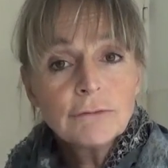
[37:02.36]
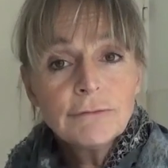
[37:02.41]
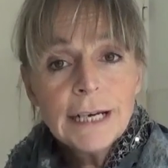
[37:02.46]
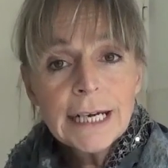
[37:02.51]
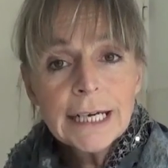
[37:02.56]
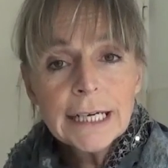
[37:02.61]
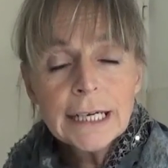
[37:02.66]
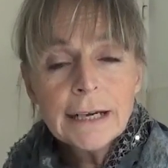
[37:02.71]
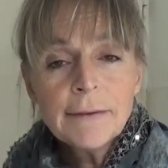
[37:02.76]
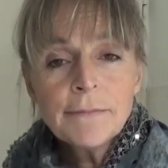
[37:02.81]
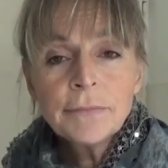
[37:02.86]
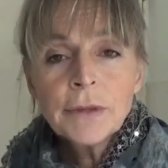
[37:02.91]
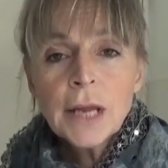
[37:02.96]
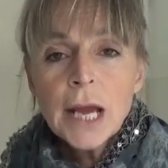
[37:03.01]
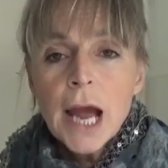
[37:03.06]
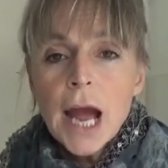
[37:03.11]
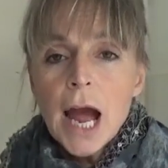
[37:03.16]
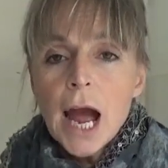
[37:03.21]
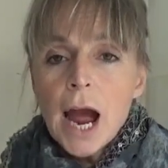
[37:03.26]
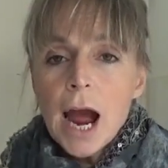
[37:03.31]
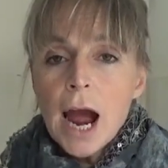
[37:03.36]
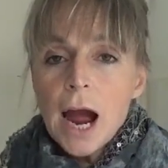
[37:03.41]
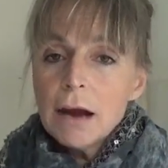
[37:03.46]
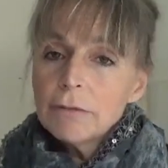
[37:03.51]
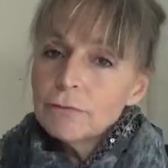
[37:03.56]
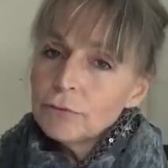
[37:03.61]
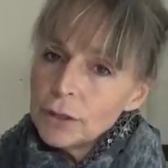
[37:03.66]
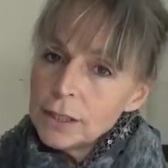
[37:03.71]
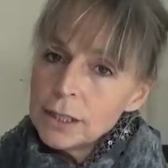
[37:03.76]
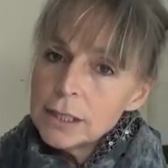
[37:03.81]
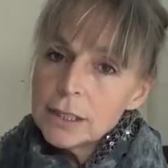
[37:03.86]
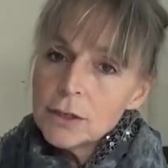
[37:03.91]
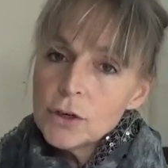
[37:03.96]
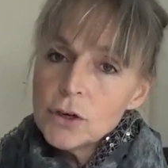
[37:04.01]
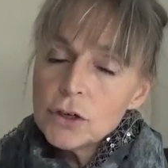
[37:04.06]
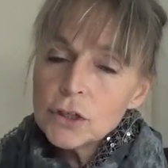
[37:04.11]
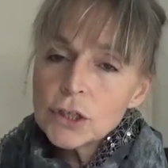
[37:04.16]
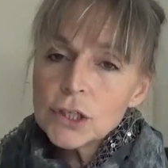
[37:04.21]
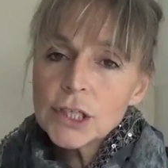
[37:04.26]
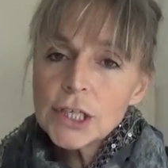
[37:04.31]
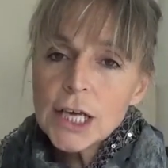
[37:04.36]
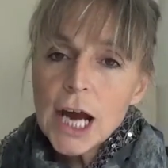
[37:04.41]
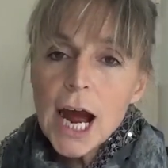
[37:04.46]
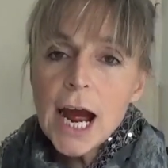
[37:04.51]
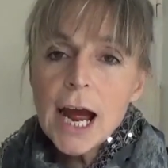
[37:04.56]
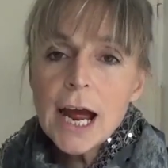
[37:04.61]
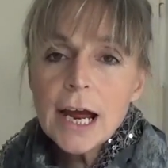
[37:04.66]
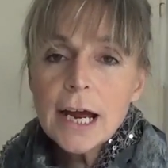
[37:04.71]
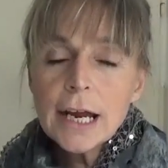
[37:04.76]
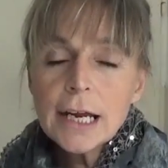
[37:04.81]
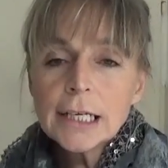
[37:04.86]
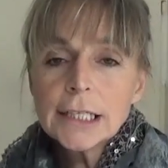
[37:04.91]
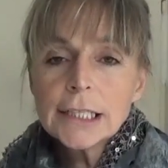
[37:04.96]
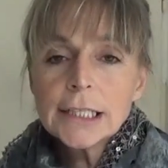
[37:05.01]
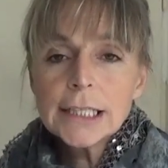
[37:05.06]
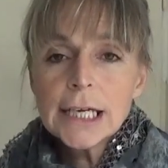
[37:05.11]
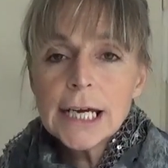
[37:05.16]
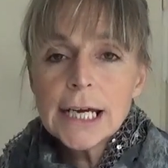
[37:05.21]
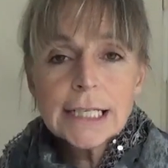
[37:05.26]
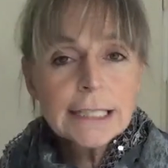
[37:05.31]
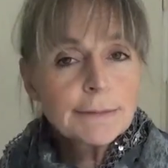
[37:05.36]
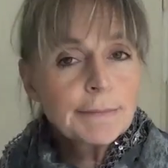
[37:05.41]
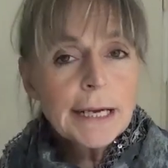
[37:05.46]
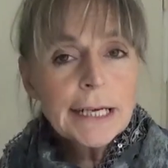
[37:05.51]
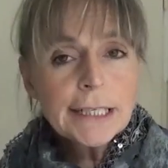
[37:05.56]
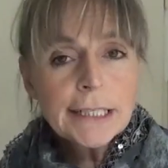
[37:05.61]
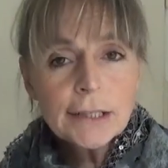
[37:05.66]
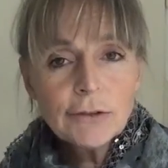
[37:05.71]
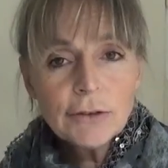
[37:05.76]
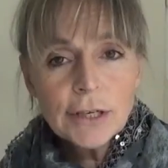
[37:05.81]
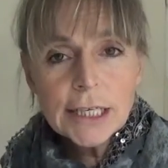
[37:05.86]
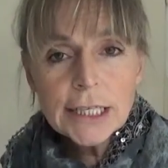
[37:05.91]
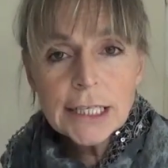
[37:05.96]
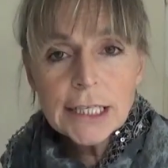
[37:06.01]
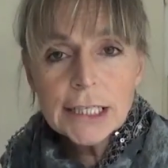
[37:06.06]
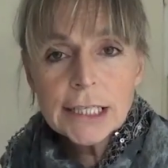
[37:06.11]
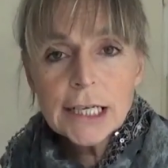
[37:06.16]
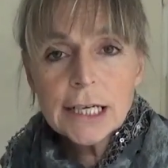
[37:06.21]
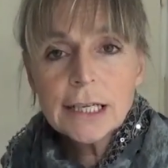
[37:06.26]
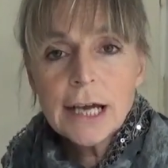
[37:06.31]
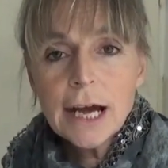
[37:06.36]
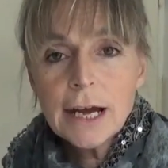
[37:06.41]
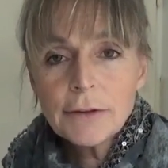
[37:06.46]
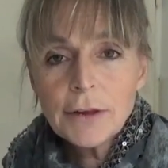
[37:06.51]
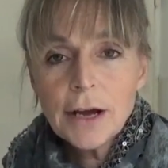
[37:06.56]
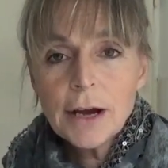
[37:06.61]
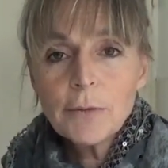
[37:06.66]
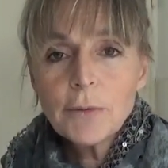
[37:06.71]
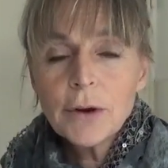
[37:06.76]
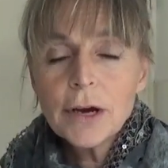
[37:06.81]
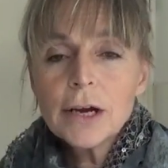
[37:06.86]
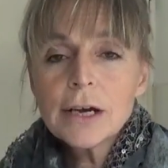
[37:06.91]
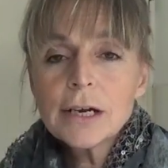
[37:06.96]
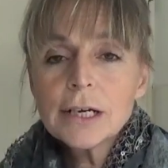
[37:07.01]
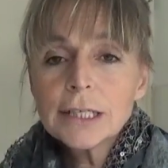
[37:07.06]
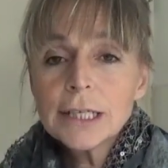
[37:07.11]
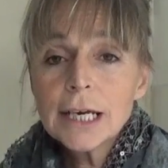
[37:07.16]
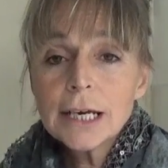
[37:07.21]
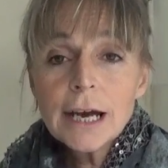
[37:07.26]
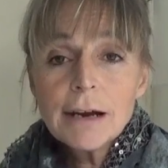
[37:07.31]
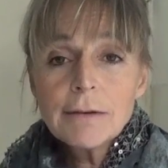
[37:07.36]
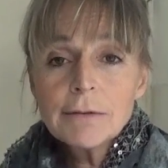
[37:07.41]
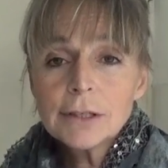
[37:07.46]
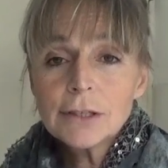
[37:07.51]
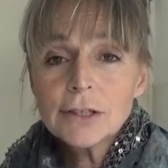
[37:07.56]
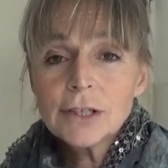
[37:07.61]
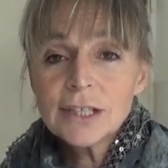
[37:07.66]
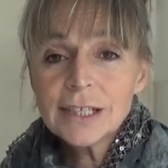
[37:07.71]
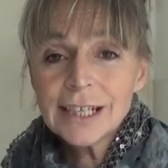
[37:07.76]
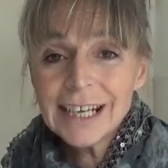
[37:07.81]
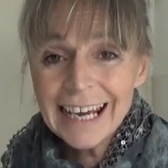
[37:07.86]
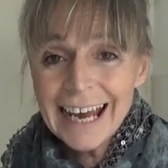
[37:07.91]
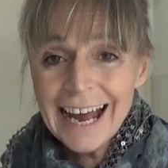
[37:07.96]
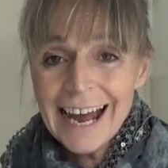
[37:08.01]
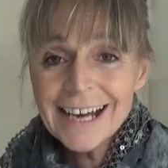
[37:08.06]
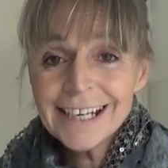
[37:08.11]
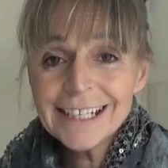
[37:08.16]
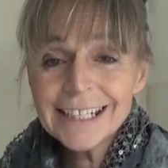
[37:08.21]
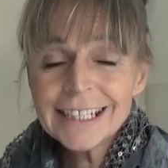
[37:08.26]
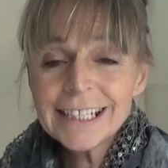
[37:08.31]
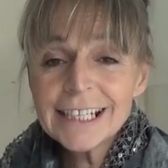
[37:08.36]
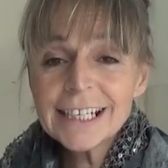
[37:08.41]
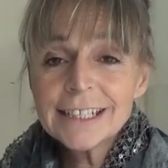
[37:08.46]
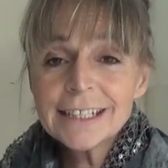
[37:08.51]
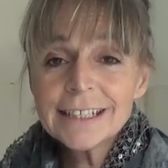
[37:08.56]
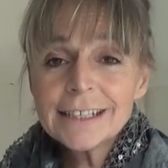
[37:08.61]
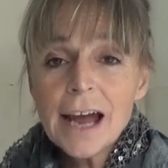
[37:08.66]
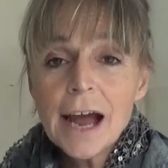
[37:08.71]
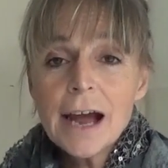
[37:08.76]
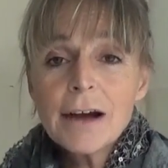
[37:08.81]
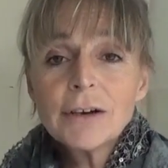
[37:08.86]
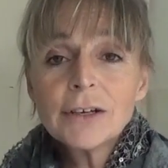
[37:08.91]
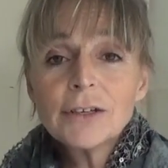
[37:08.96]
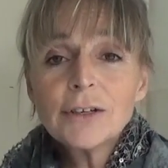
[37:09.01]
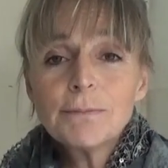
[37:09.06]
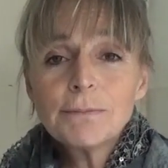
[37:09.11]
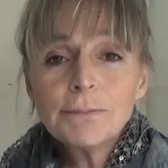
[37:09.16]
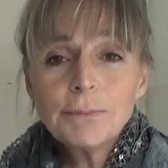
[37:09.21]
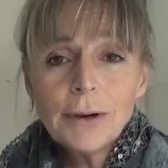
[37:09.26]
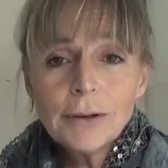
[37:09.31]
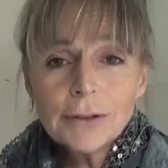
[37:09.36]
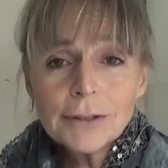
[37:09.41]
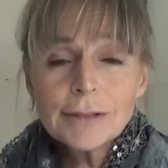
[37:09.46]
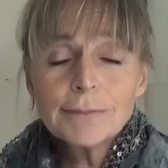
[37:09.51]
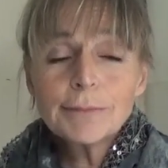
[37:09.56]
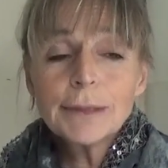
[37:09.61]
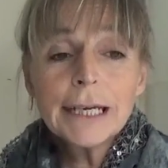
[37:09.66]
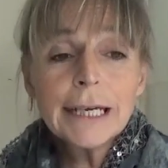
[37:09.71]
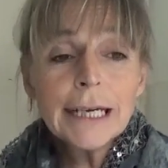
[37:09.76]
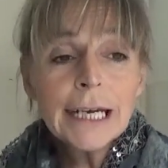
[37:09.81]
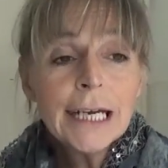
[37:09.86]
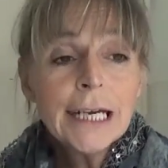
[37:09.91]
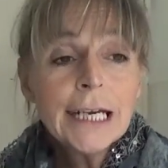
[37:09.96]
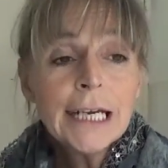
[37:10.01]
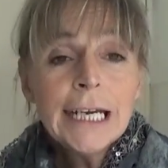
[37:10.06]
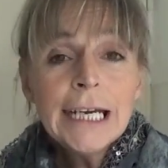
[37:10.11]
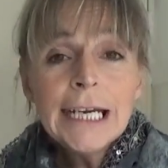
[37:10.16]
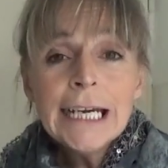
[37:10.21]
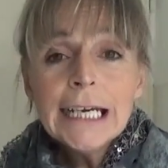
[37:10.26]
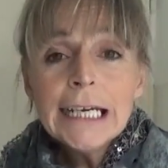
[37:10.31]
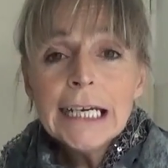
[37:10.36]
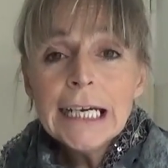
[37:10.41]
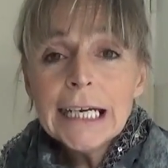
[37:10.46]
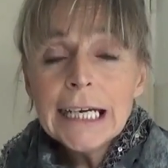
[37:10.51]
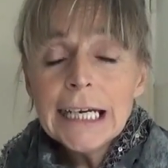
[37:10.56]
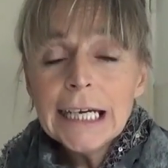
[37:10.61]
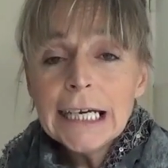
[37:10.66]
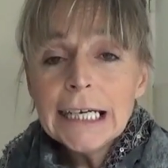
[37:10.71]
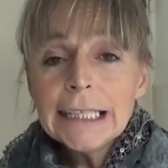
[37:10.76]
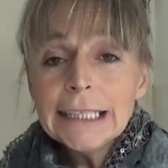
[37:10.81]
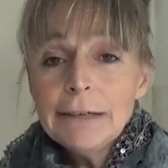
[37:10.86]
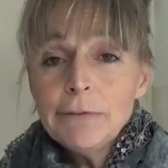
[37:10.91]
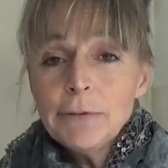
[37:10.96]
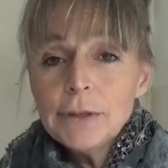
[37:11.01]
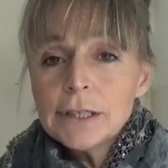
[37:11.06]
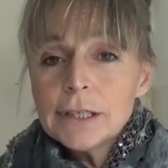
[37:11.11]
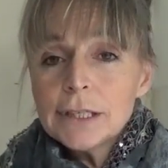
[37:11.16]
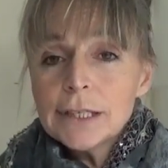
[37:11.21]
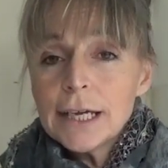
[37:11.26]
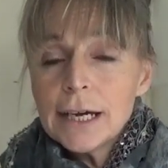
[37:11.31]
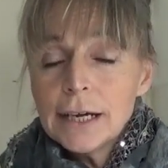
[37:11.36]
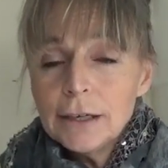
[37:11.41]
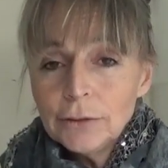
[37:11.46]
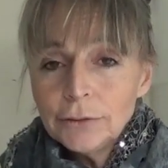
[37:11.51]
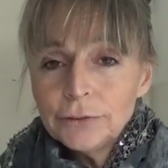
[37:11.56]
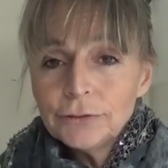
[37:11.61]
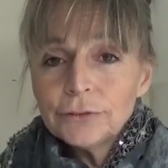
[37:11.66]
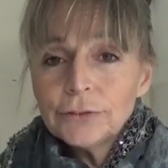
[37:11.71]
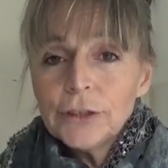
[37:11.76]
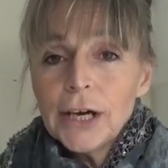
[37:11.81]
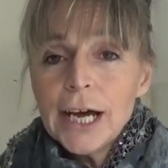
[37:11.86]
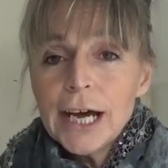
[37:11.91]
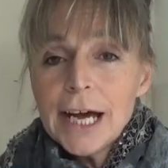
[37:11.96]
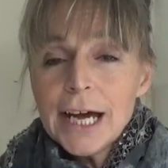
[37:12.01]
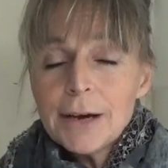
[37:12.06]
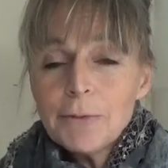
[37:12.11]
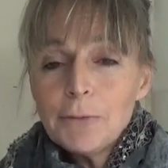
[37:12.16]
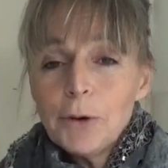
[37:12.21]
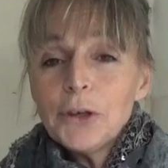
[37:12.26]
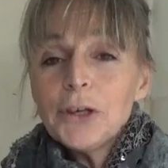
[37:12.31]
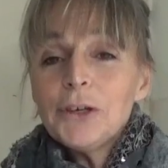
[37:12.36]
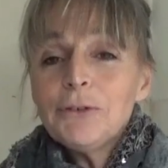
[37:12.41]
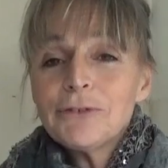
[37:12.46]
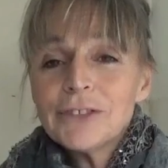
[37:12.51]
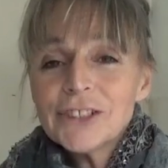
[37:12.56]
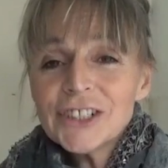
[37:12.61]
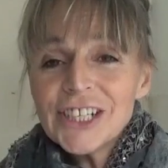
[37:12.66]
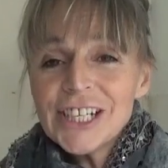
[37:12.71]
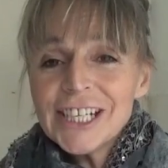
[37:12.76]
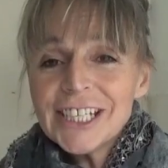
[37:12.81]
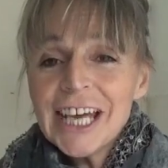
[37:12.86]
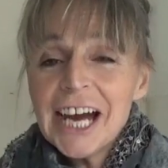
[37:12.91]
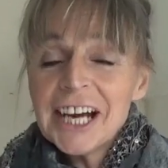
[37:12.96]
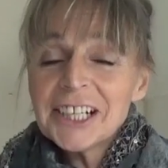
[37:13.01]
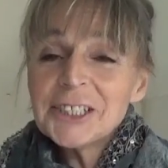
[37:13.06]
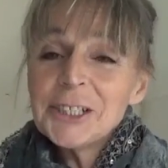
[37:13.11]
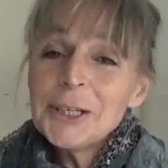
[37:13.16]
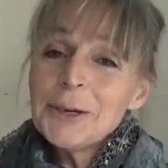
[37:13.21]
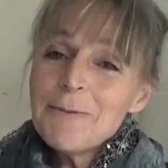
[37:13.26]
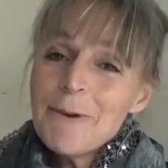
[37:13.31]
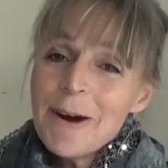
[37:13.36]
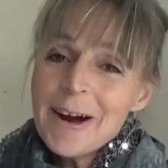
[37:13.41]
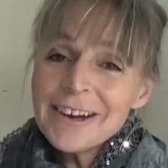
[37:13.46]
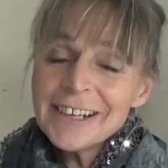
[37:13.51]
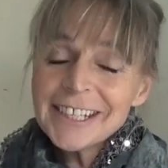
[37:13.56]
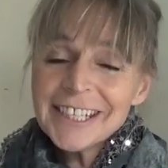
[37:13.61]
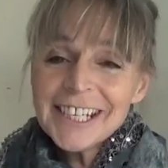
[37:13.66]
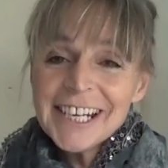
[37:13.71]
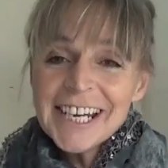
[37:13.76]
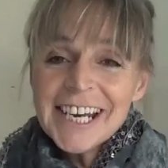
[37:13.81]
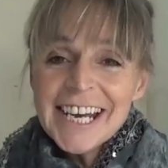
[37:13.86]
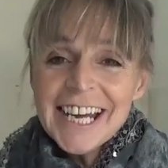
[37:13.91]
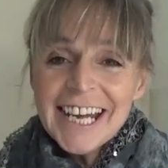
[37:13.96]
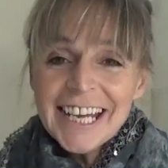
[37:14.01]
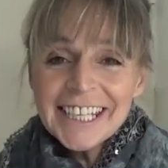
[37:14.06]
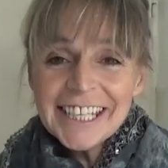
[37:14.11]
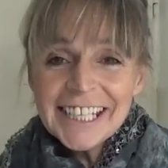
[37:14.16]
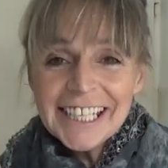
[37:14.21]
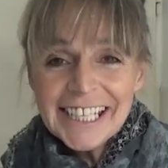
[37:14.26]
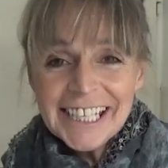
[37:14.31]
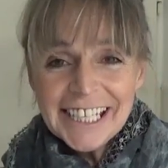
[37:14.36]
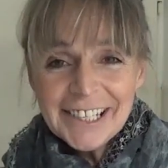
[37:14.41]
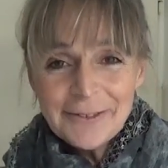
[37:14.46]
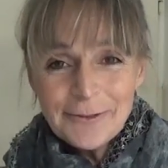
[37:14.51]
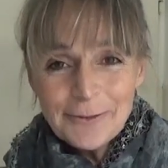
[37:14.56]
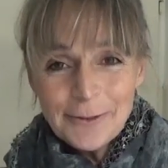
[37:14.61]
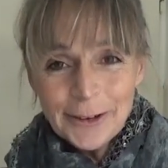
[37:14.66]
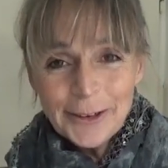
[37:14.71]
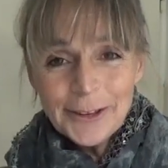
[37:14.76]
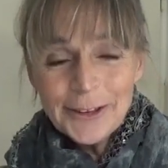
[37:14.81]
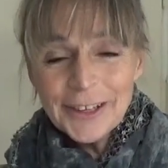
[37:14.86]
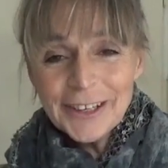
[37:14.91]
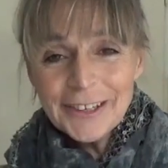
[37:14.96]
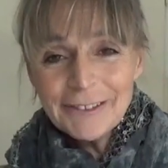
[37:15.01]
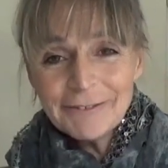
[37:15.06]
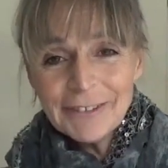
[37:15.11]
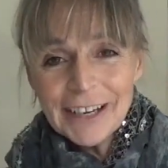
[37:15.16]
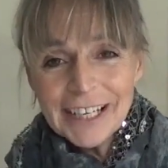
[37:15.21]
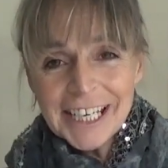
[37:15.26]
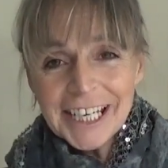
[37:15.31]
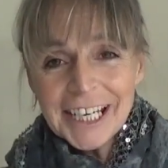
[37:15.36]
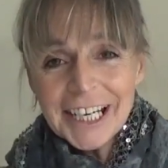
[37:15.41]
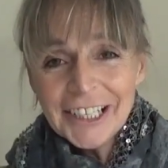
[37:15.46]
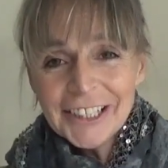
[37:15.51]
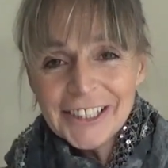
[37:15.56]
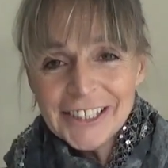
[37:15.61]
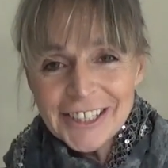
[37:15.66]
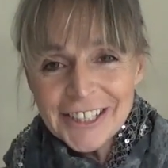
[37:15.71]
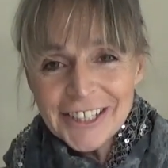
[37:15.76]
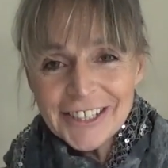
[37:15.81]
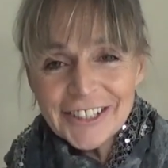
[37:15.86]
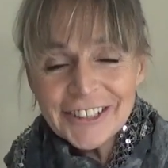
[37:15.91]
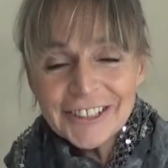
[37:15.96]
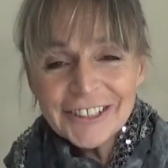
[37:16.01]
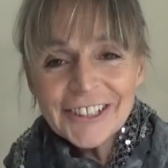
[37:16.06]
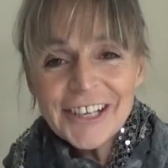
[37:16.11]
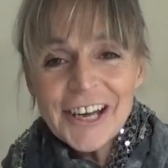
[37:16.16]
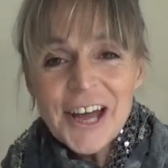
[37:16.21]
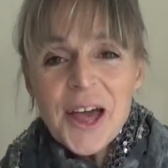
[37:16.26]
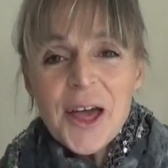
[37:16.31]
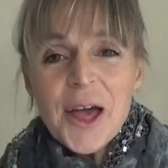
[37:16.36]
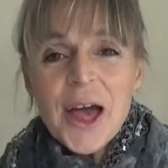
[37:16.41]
RE, of resource, and I explained in great detail how that works, and I was just aghast. I said, how can you possibly live with yourself? What you've done is actually worse than what the Vatican's done.